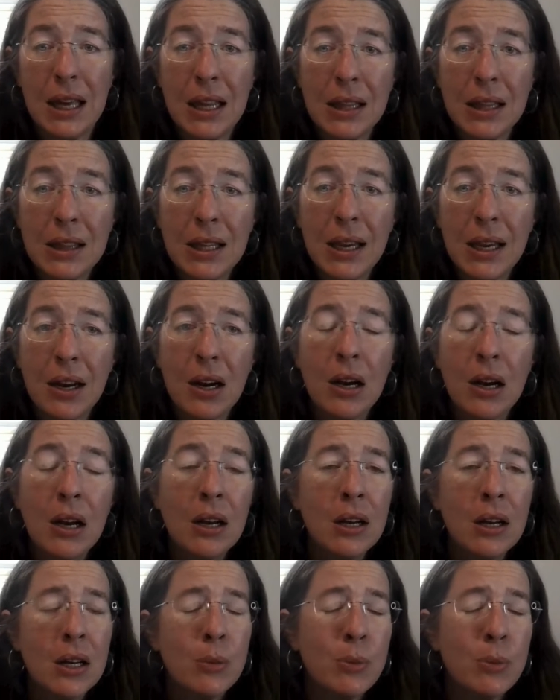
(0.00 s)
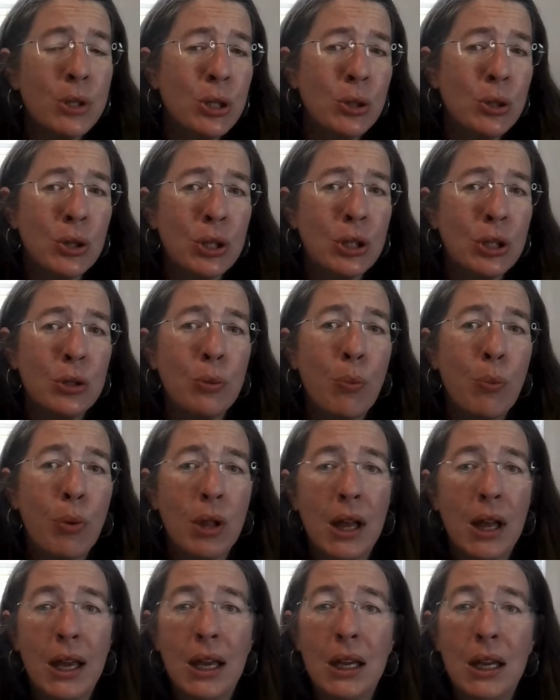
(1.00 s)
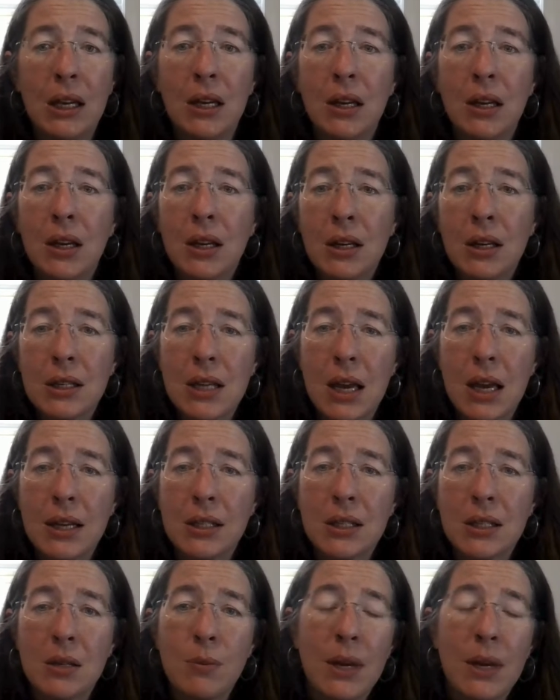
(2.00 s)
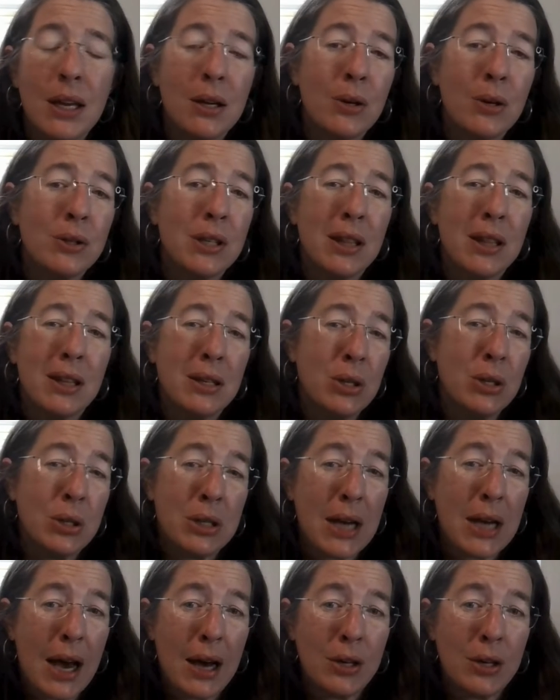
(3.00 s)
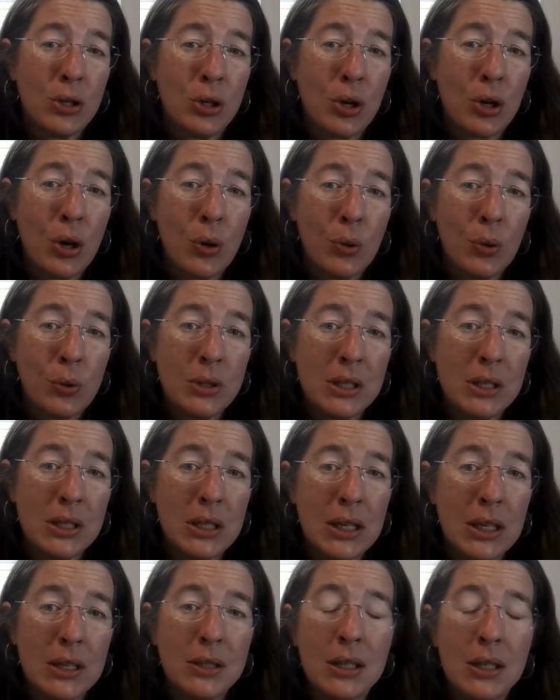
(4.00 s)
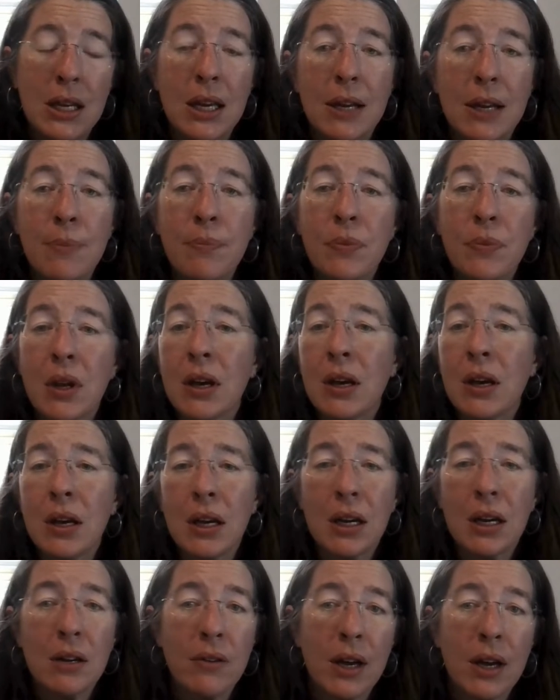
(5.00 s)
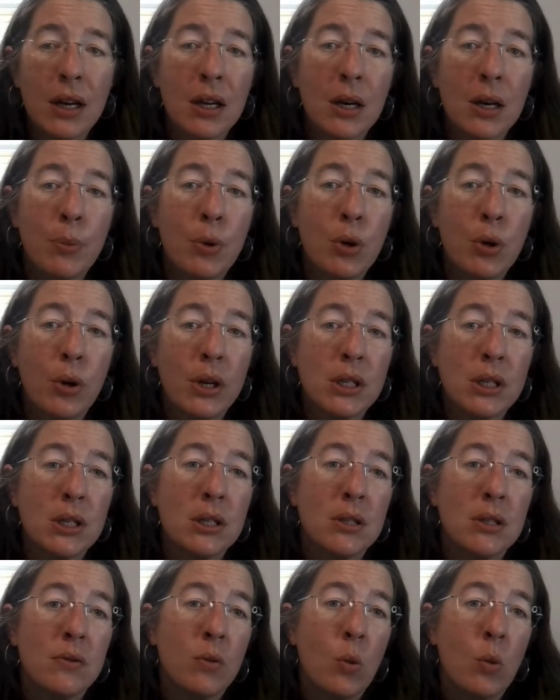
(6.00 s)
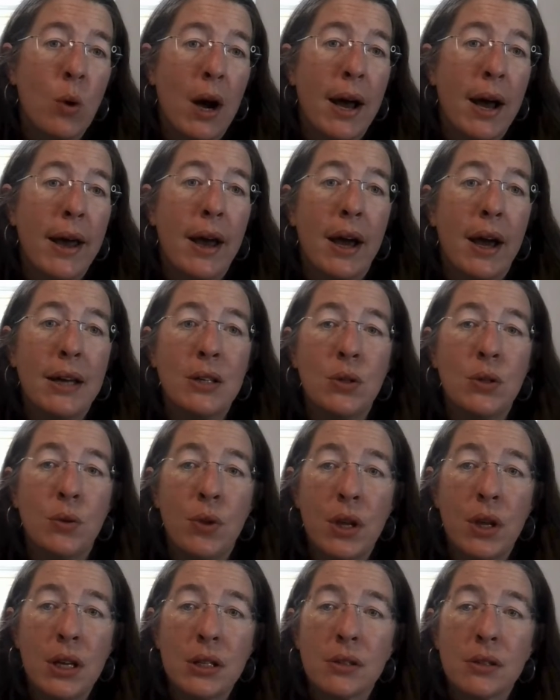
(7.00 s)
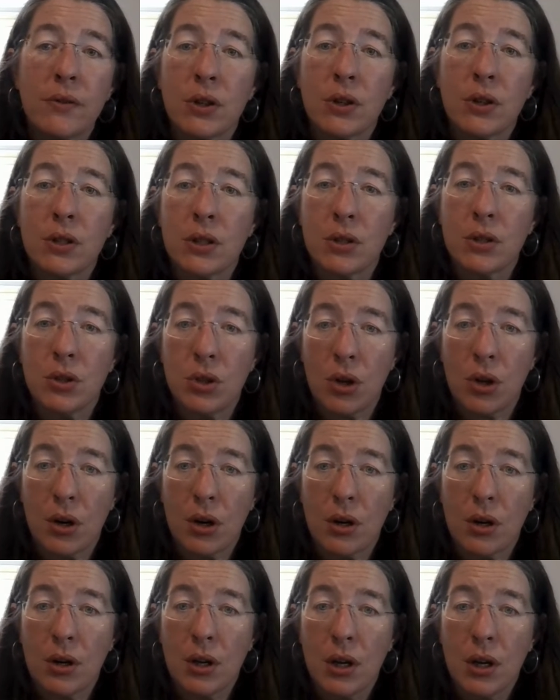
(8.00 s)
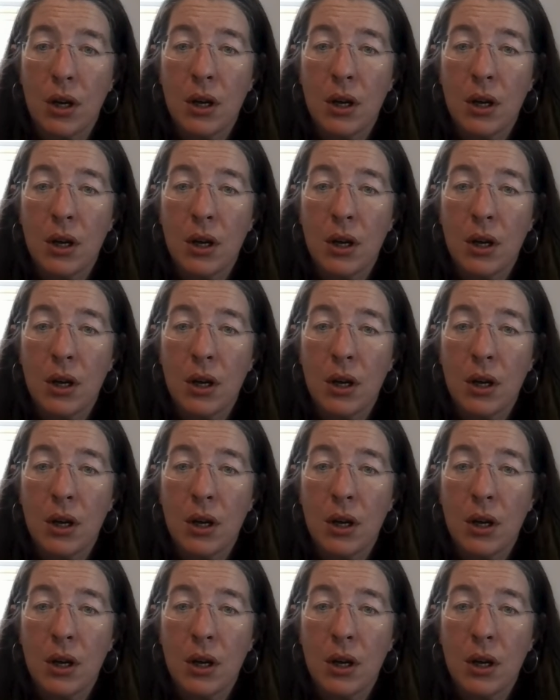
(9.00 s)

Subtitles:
in there, but you could do plain diced tomatoes and then just add your own seasoning. And I've had a couple questions of why I do this versus jarred